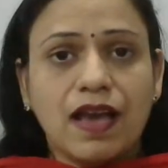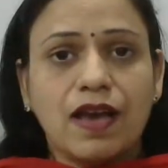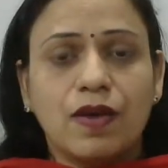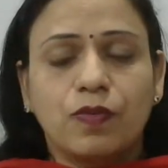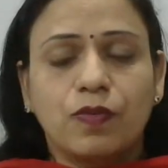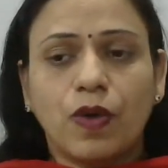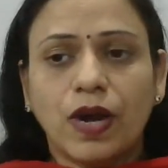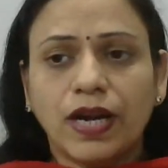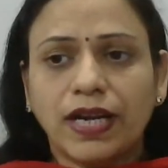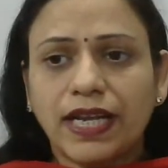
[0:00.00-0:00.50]

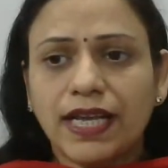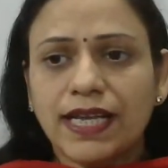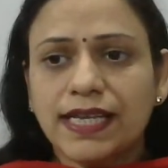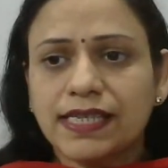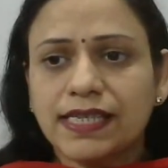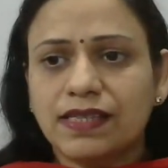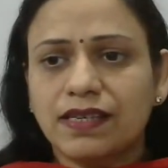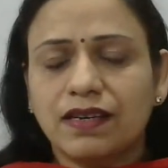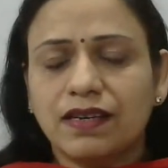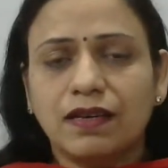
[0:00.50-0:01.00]
What
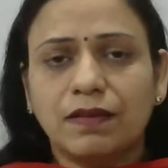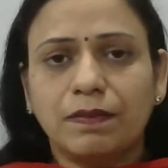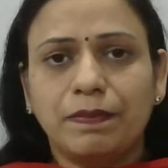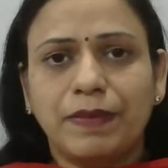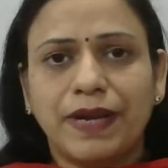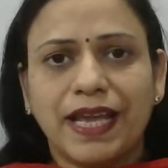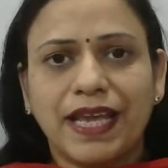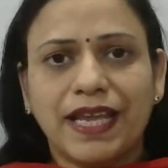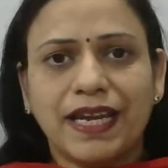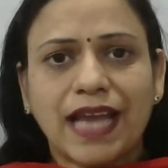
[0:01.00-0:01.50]
is the
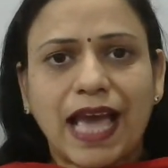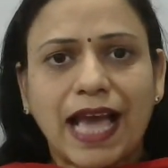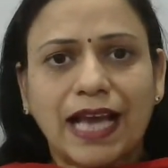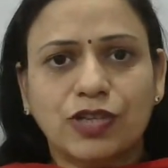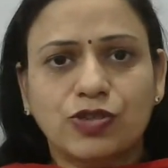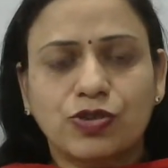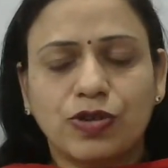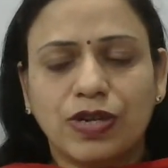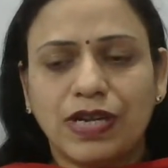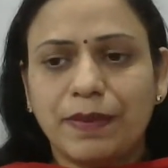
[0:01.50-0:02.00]
brain
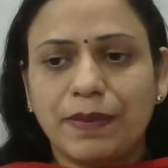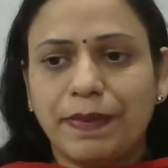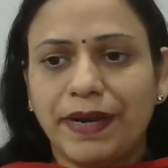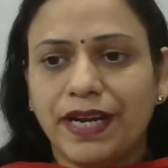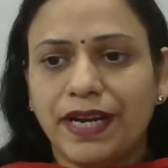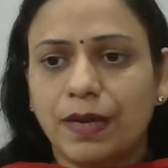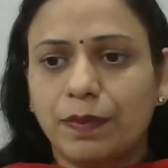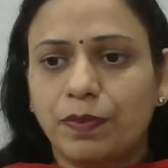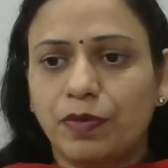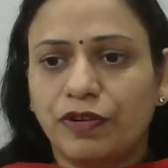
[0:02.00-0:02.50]
actually
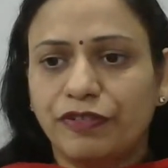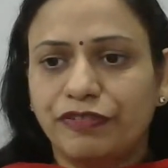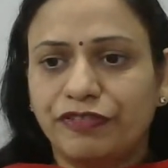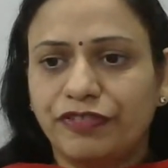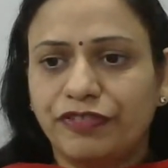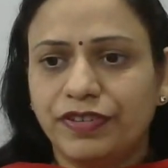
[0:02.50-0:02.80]
made up of?